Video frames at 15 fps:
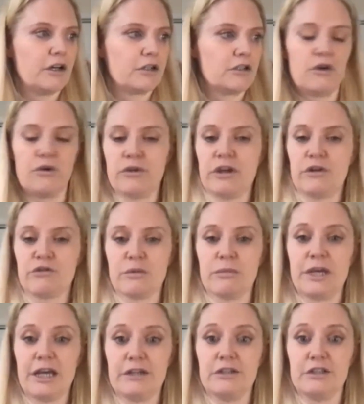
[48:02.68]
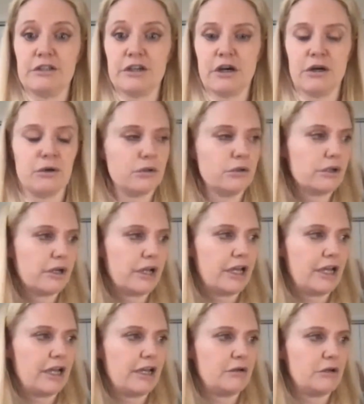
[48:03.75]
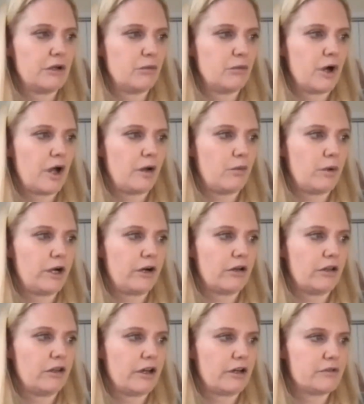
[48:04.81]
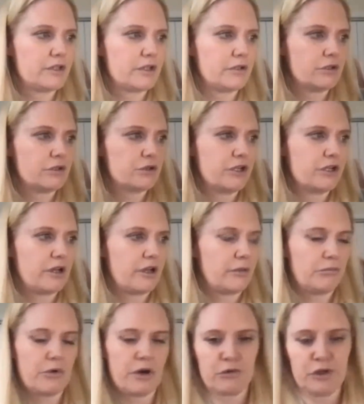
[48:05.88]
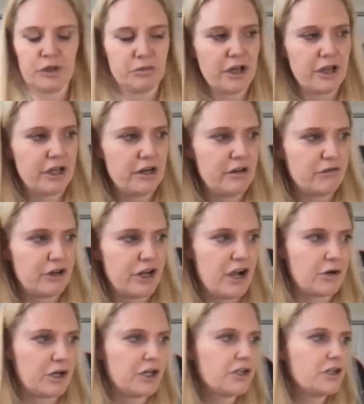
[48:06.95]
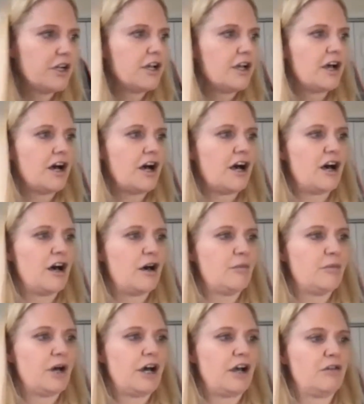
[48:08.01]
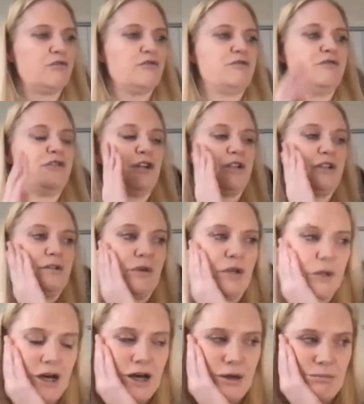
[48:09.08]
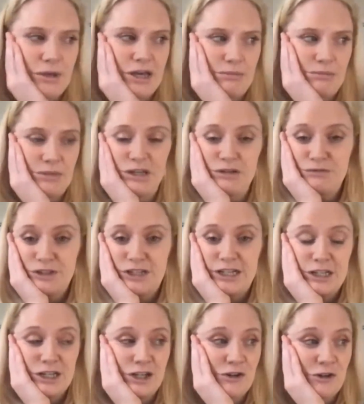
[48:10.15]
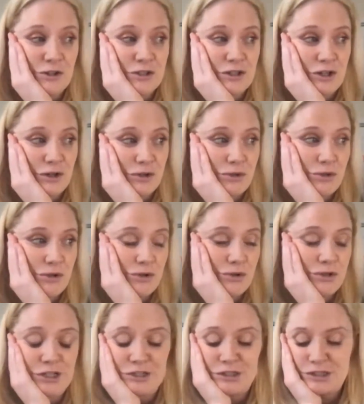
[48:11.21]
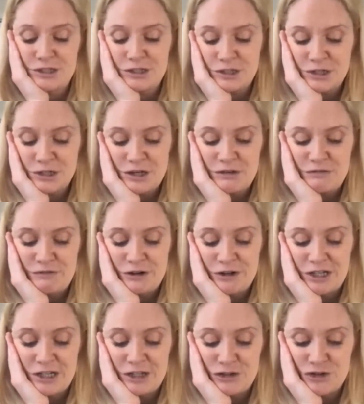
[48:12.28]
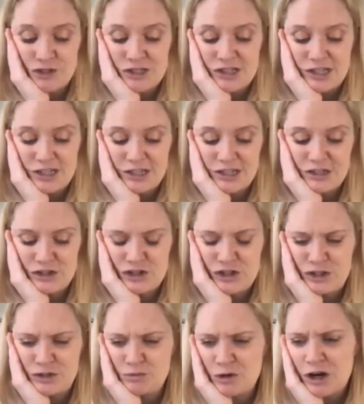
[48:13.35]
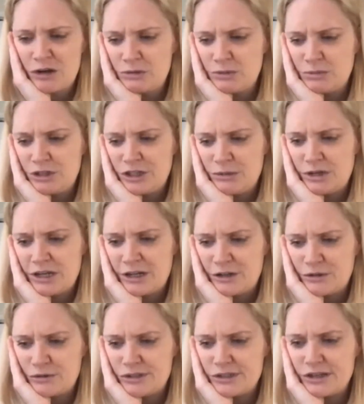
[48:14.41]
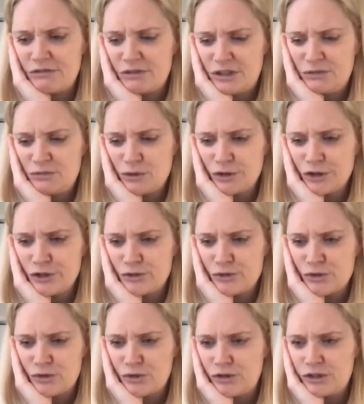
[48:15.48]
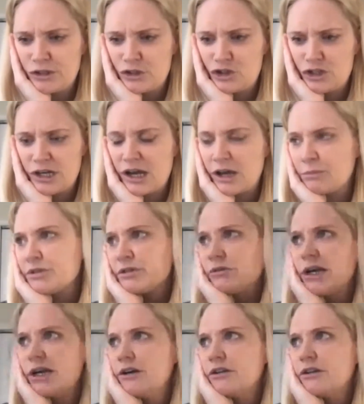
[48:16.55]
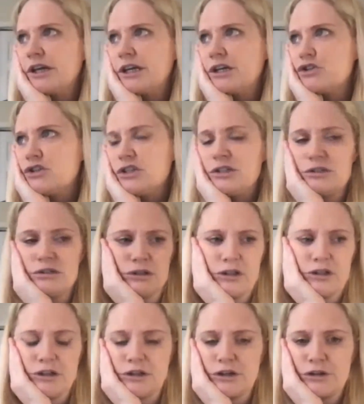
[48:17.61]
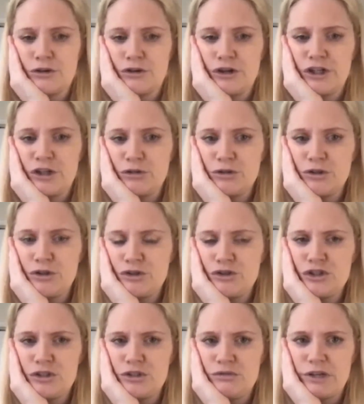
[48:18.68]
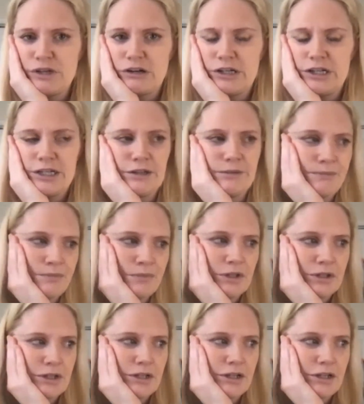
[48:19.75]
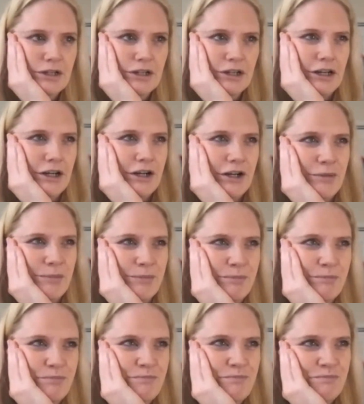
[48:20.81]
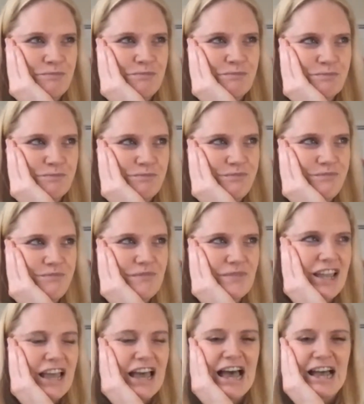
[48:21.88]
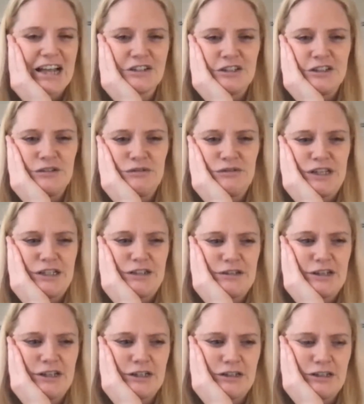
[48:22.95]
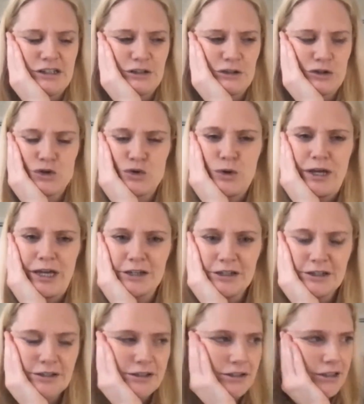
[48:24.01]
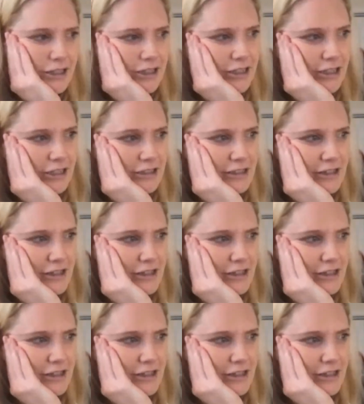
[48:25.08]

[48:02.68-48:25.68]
clothing from head to toe, and I wear a lot of sunscreen, and I reapply it every hour. I've met Meave Leakey also, who is very interesting. She's probably about 74 years old, and she hops around like she's a 30-year-old. She's very um, active and quick and